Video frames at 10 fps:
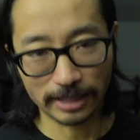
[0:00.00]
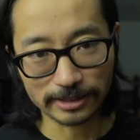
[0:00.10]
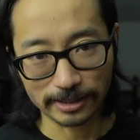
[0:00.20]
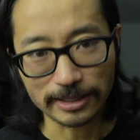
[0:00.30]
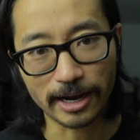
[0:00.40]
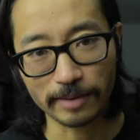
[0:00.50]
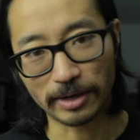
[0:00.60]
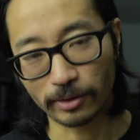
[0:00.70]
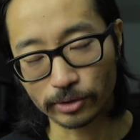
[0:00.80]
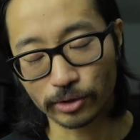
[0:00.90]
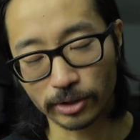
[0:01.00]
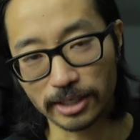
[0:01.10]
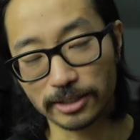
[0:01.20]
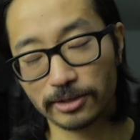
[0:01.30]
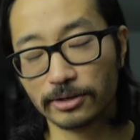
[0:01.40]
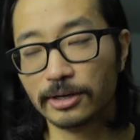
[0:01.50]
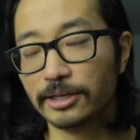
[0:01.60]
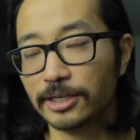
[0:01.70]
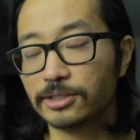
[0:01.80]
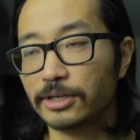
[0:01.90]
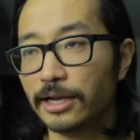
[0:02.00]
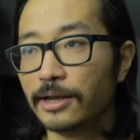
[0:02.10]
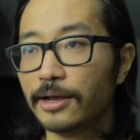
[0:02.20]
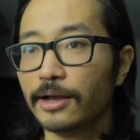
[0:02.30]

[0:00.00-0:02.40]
and that's the time I was cooking dinner yesterday,